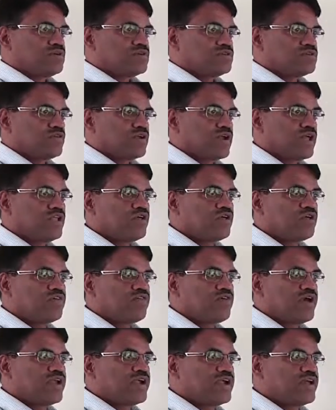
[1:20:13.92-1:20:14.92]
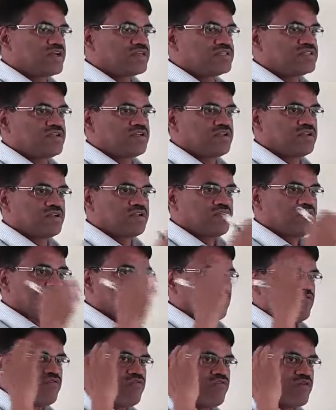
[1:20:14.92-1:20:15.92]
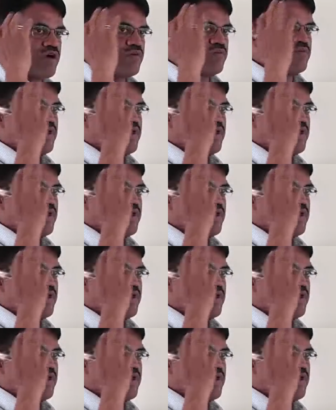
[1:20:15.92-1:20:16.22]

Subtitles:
So can you give a reduction from